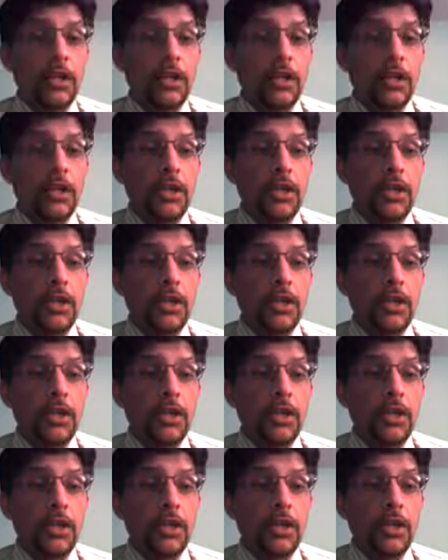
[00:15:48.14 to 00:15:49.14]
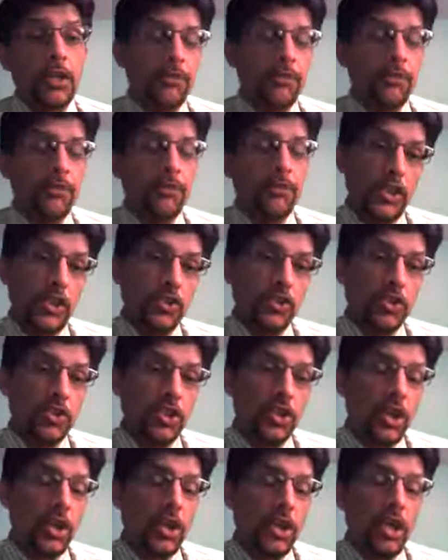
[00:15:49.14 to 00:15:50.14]
Pakistan are clear favourites
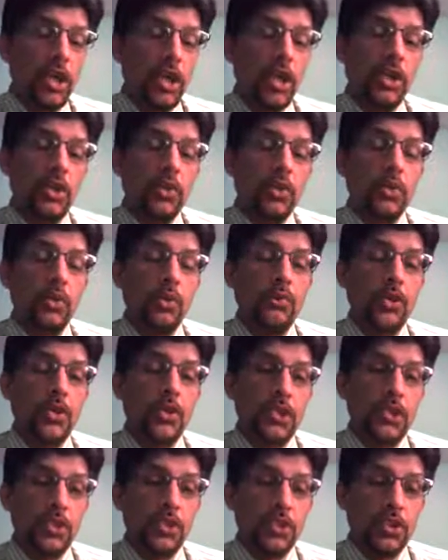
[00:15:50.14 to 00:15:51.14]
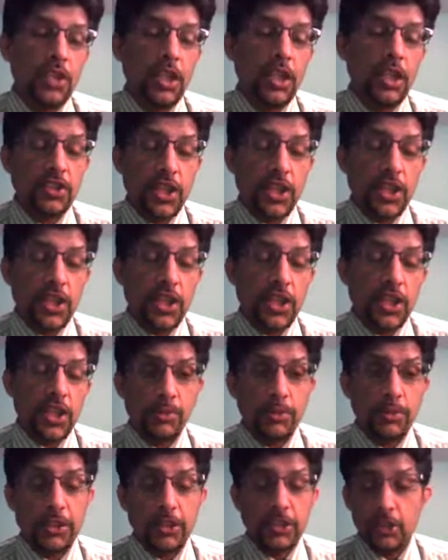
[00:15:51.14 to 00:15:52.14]
to win this second Test
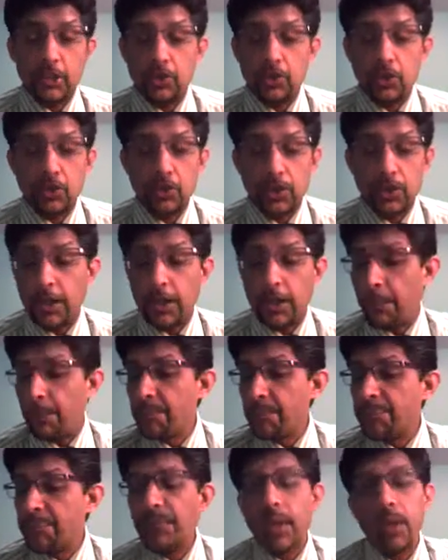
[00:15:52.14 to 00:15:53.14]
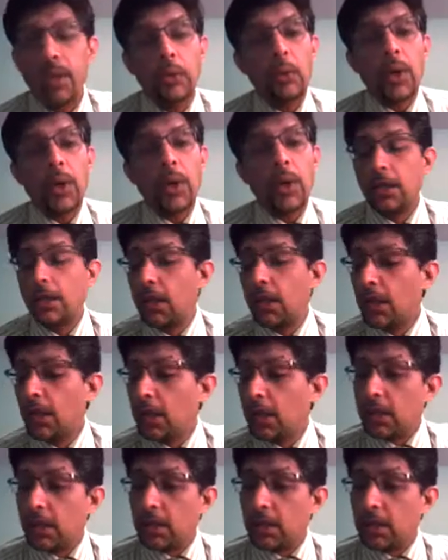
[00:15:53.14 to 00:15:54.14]
match against Australia. Well,
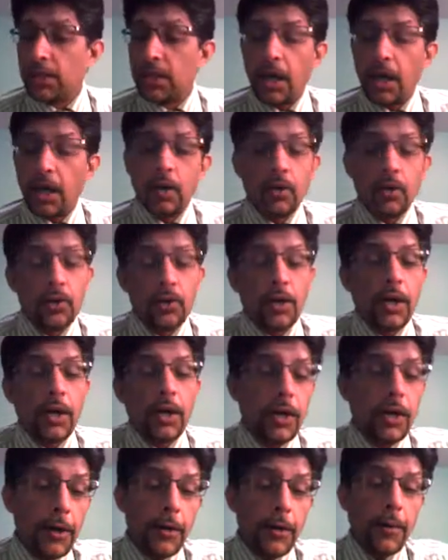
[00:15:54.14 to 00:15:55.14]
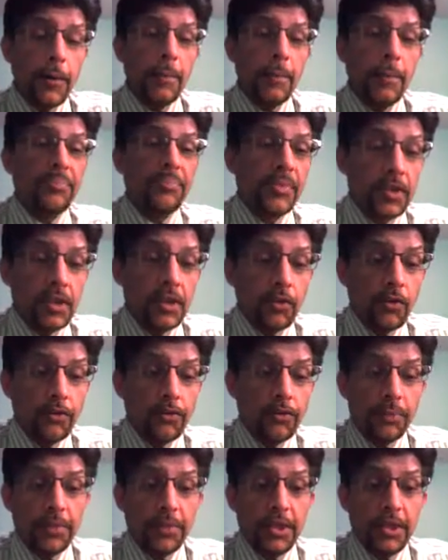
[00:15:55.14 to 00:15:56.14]
now now
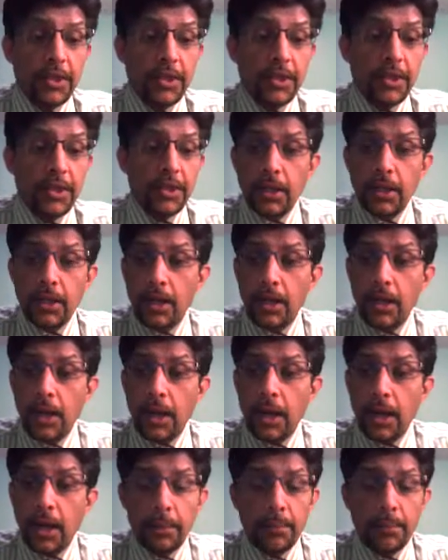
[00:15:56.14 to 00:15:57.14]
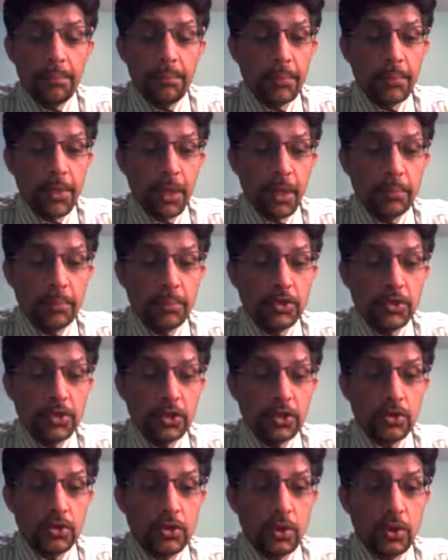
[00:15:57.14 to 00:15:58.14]
from here, I'm
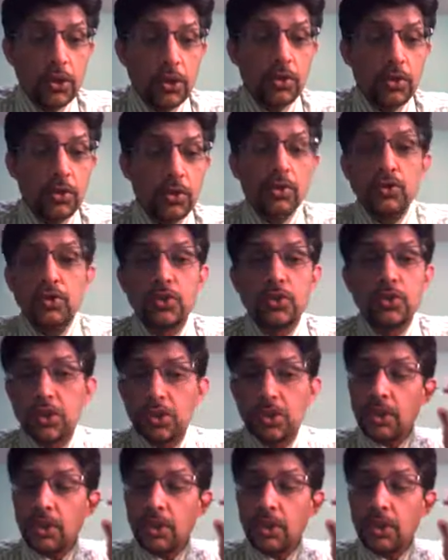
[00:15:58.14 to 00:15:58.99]
just going to just